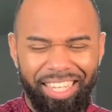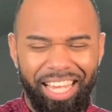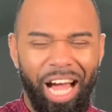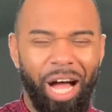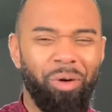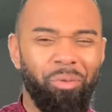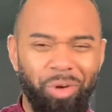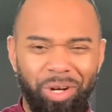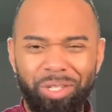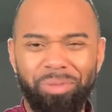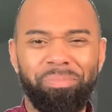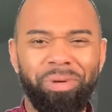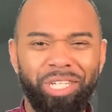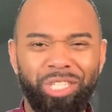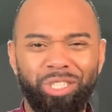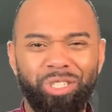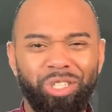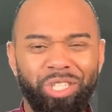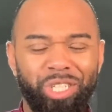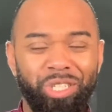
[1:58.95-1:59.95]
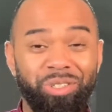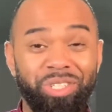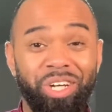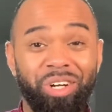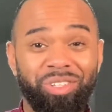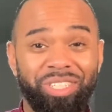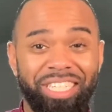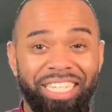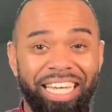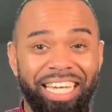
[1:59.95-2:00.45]
I want to make sure you
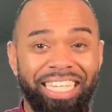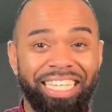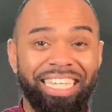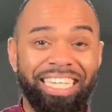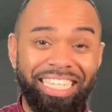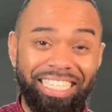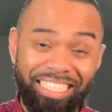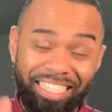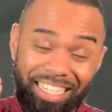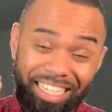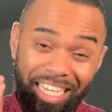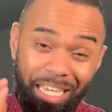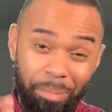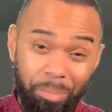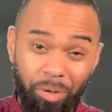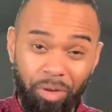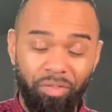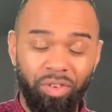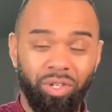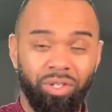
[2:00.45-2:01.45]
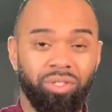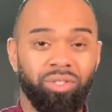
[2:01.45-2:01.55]
know today that He's the keeper of your